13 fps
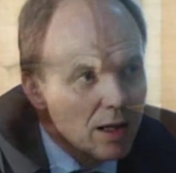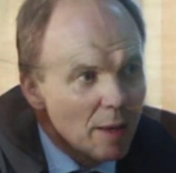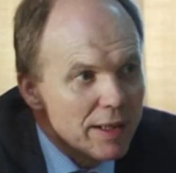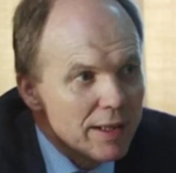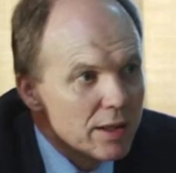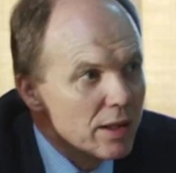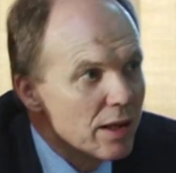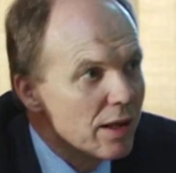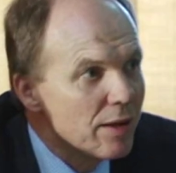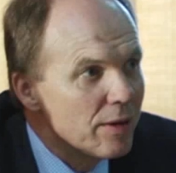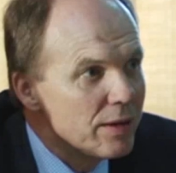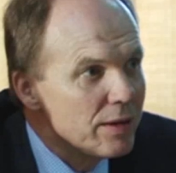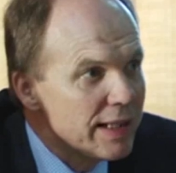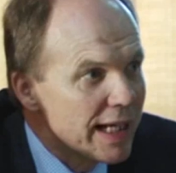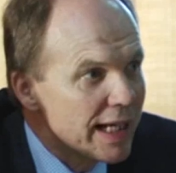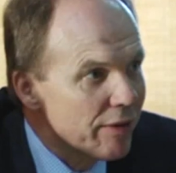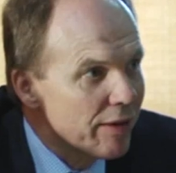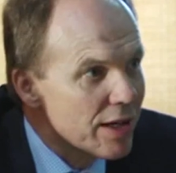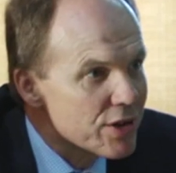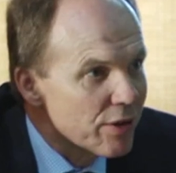I mean, the
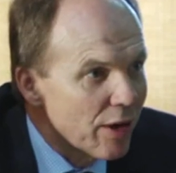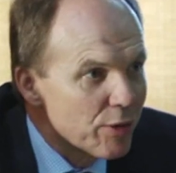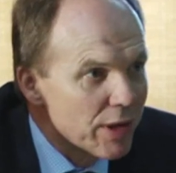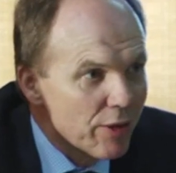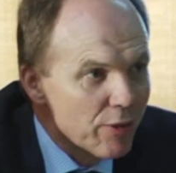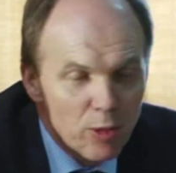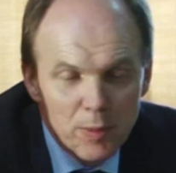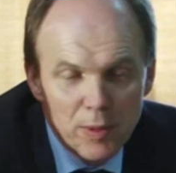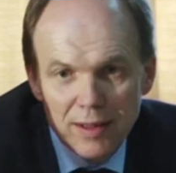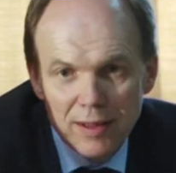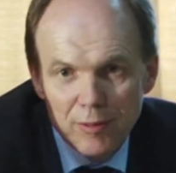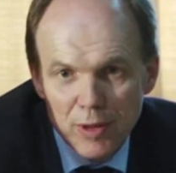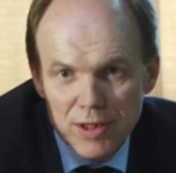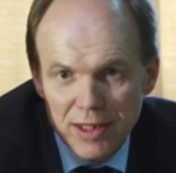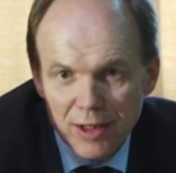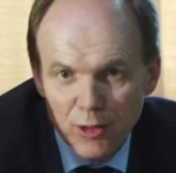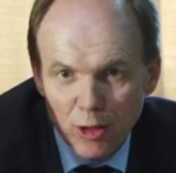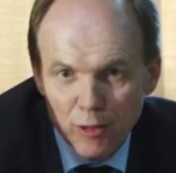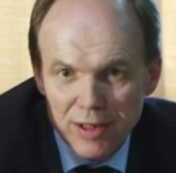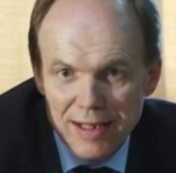areas around Nairobi, we see the
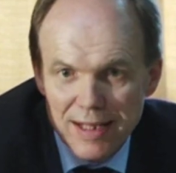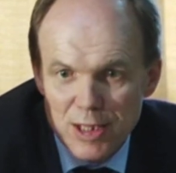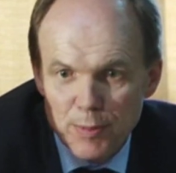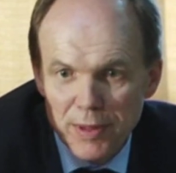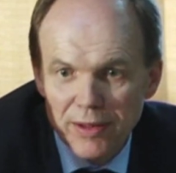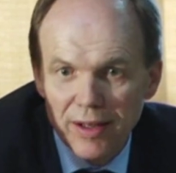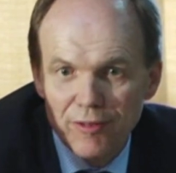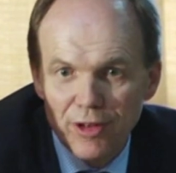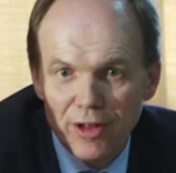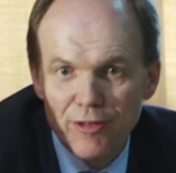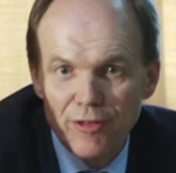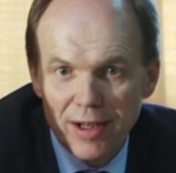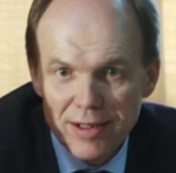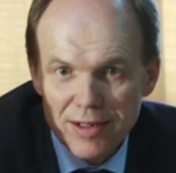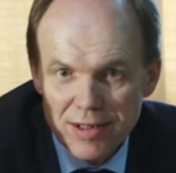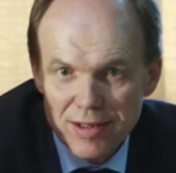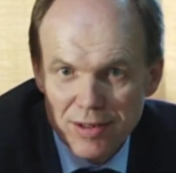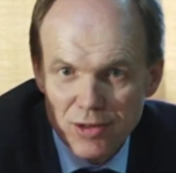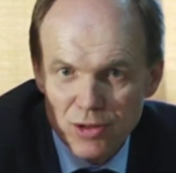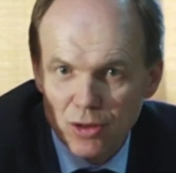coffee disappearing very
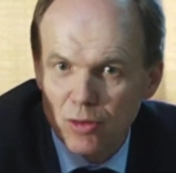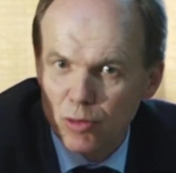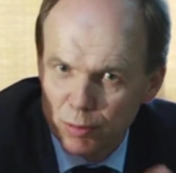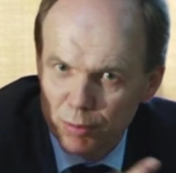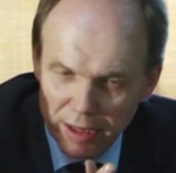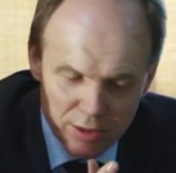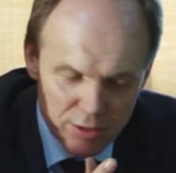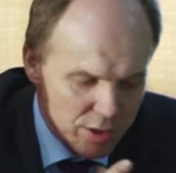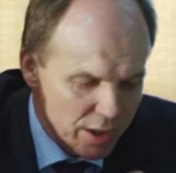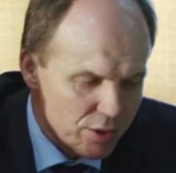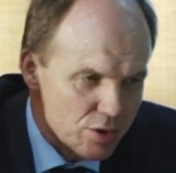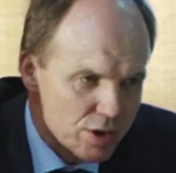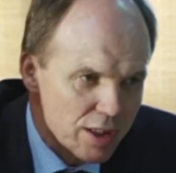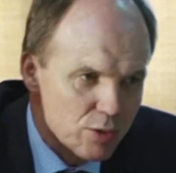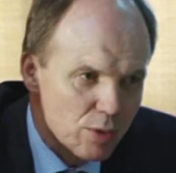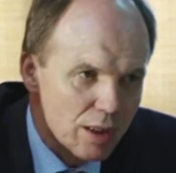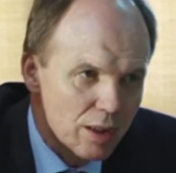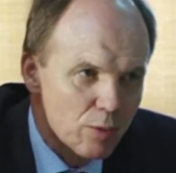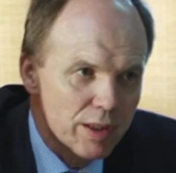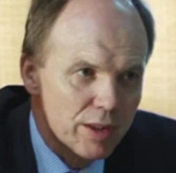fast. Yes. So it would be interesting to see as
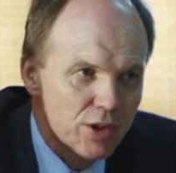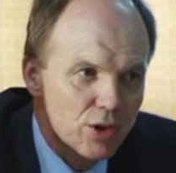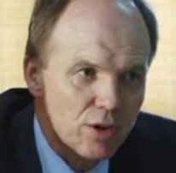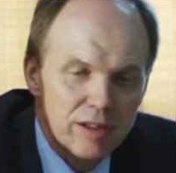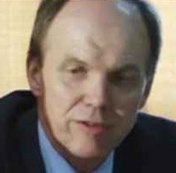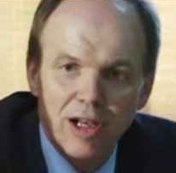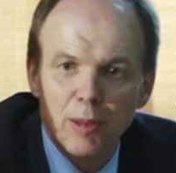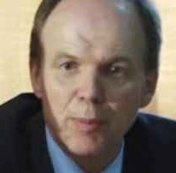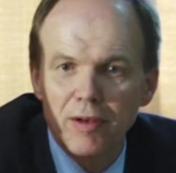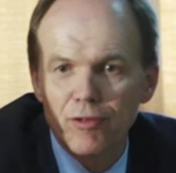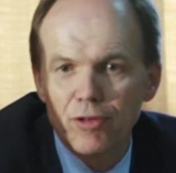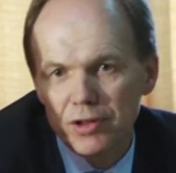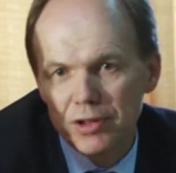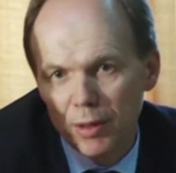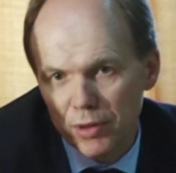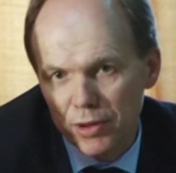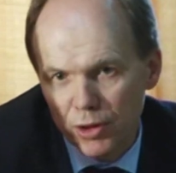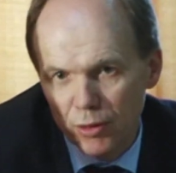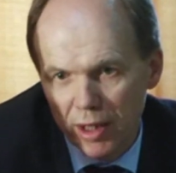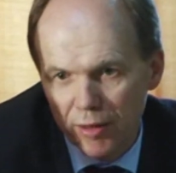well whether you're developing, for example,
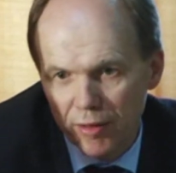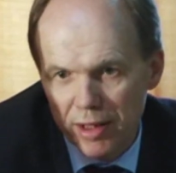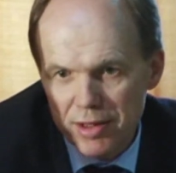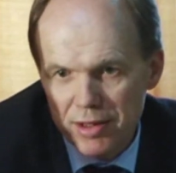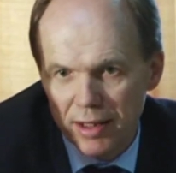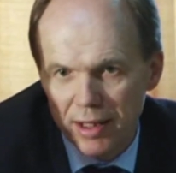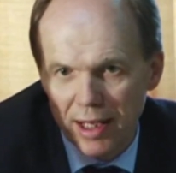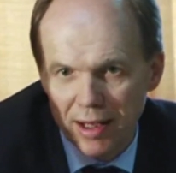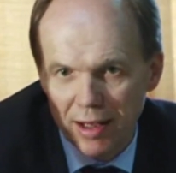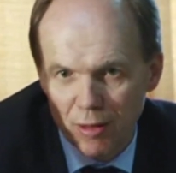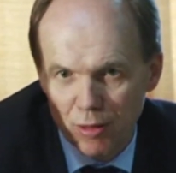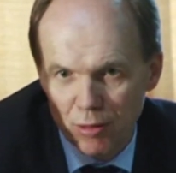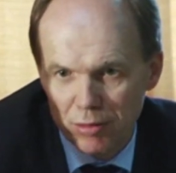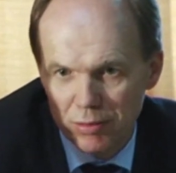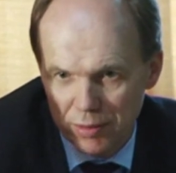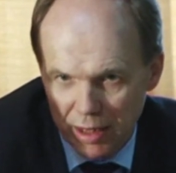new areas and how